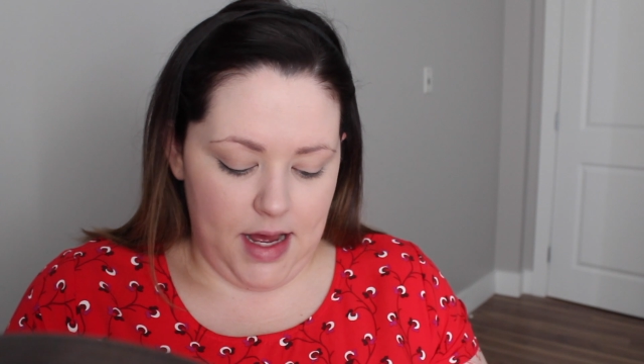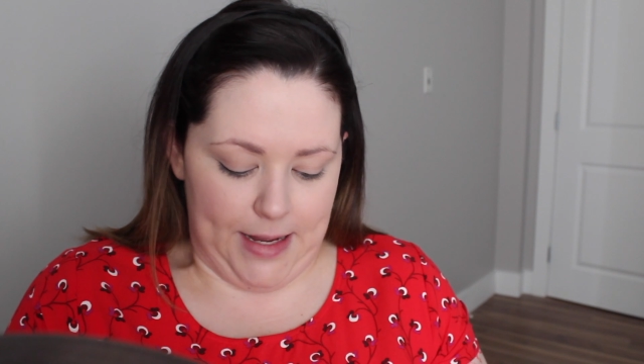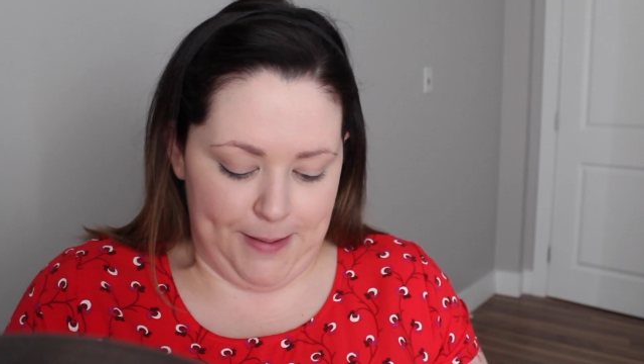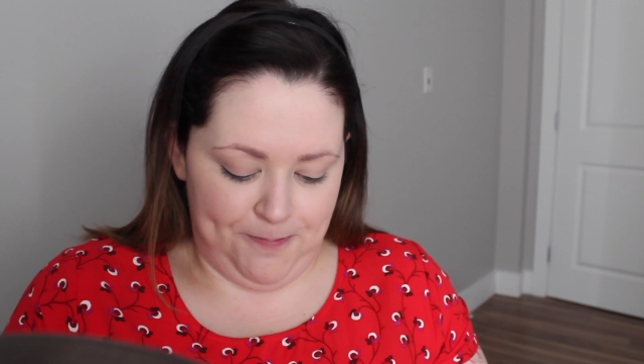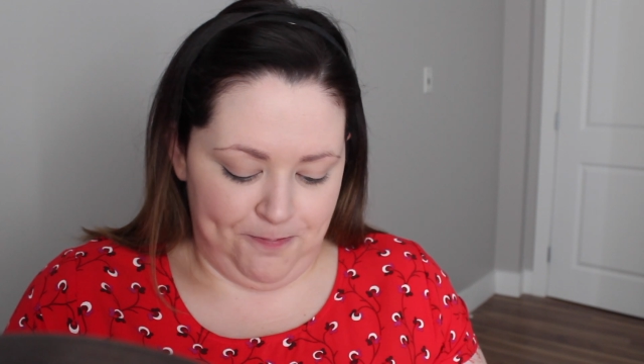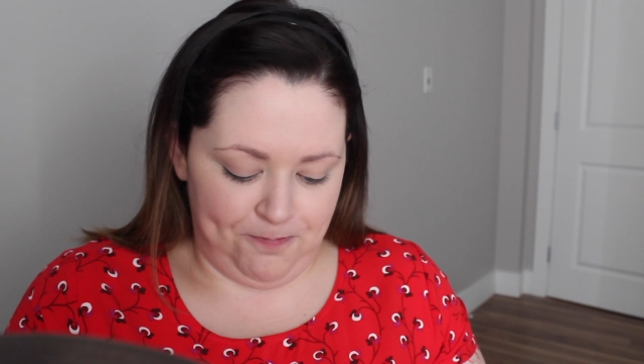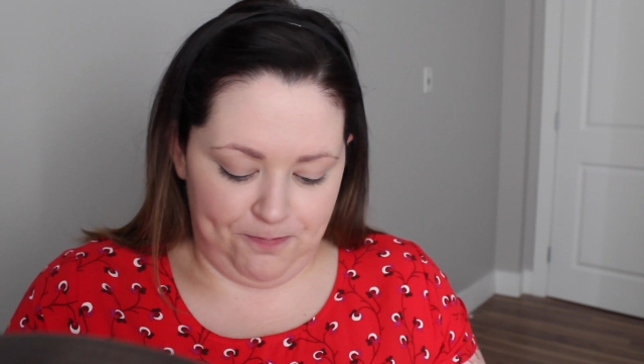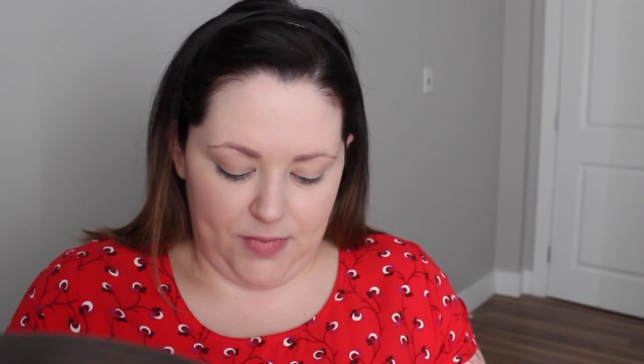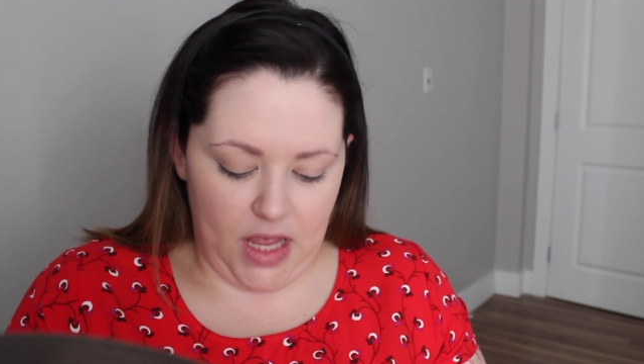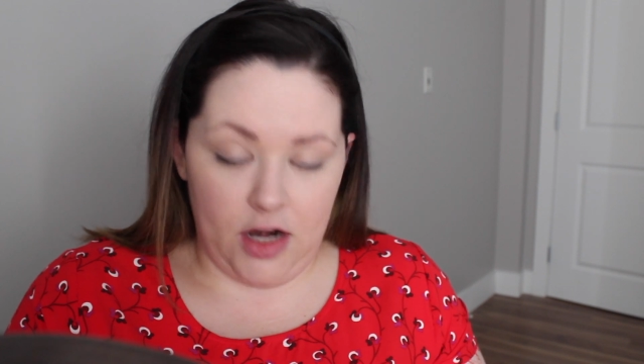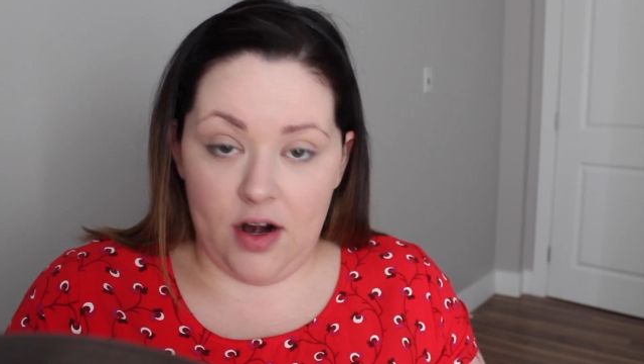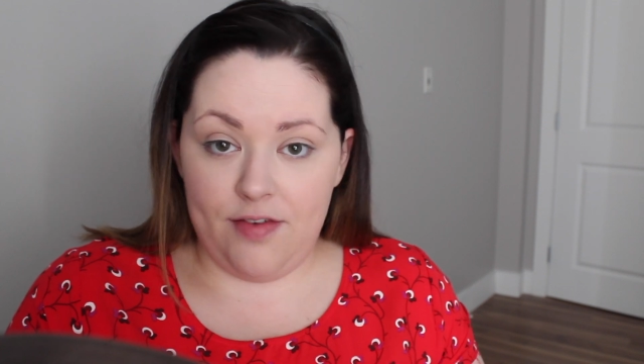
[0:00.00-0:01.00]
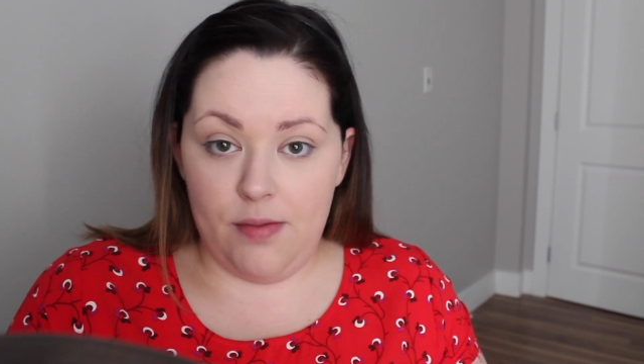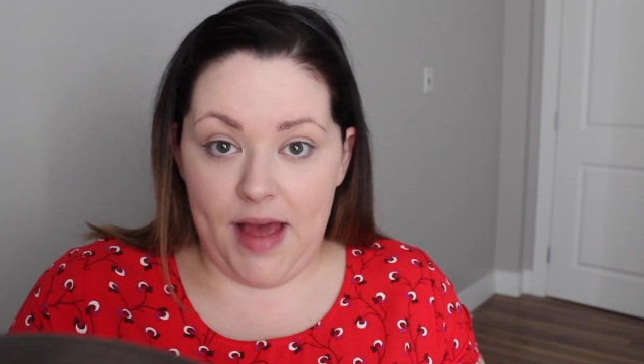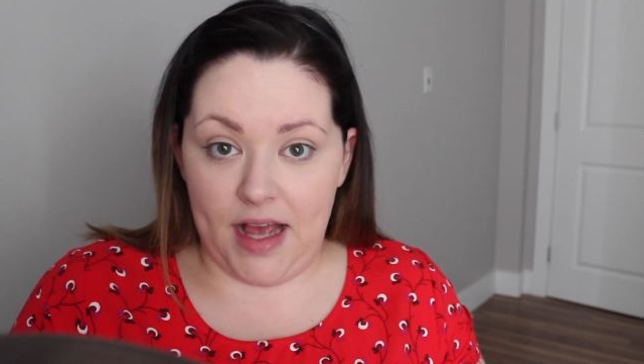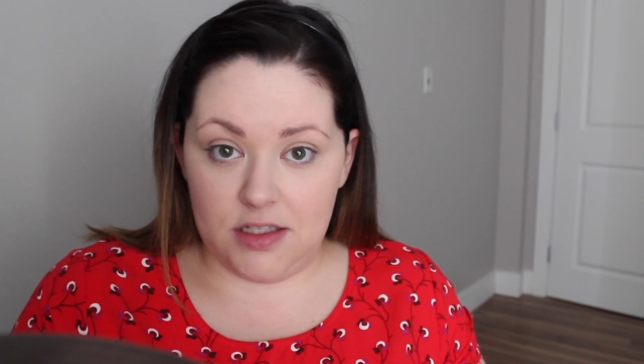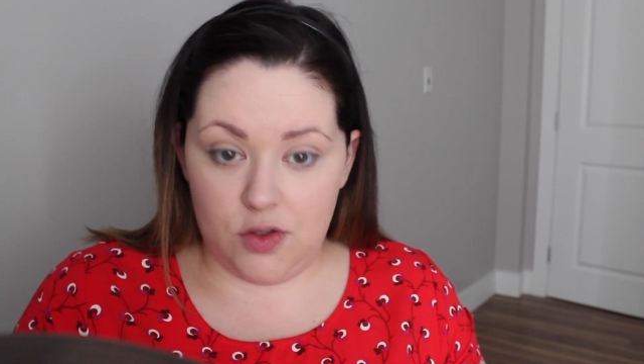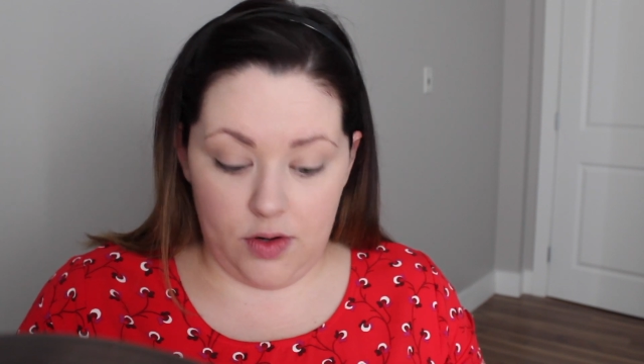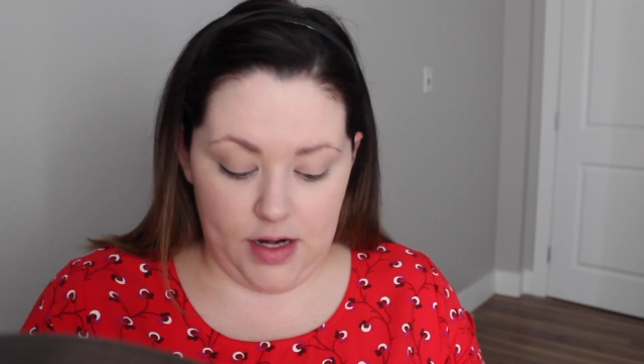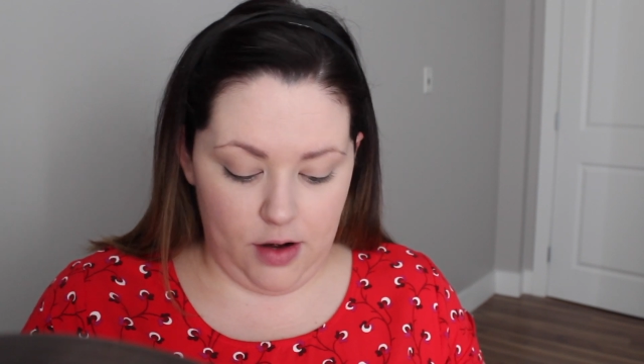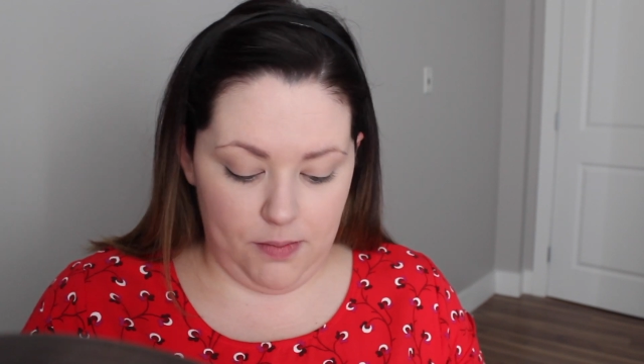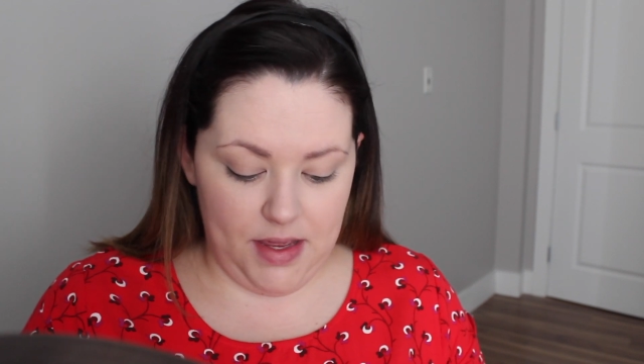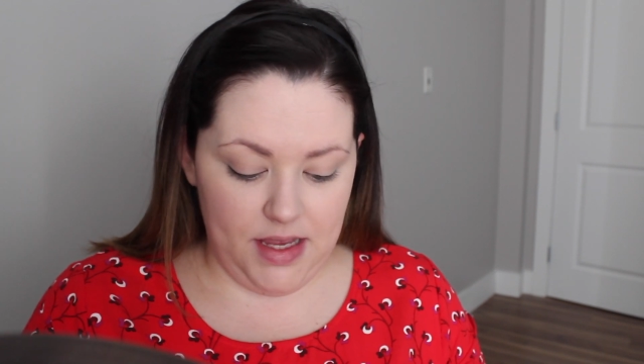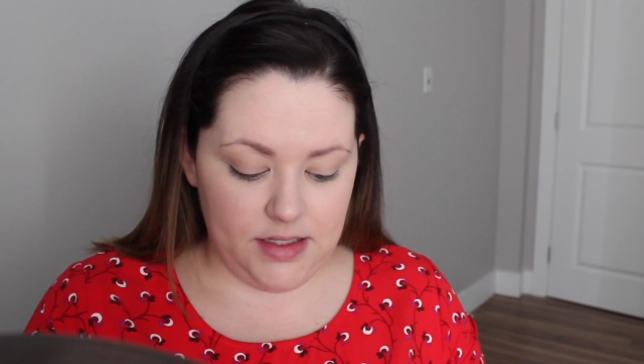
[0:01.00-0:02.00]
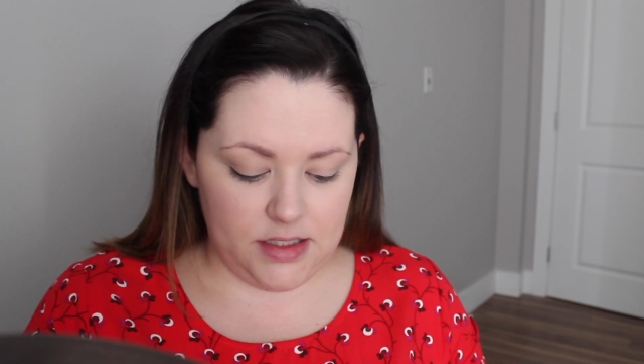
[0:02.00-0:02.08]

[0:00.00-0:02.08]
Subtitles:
I don't have a MAC store near me,